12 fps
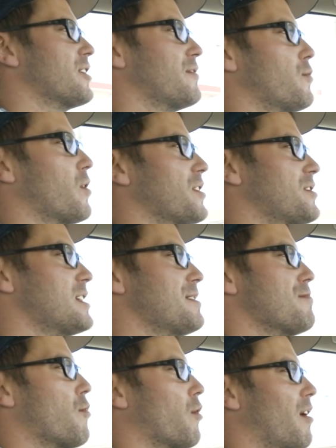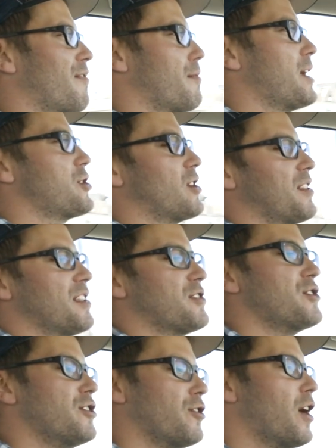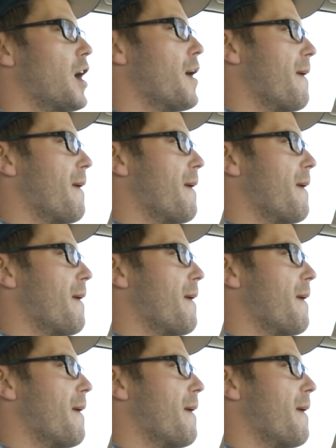So if you want to see more information on this new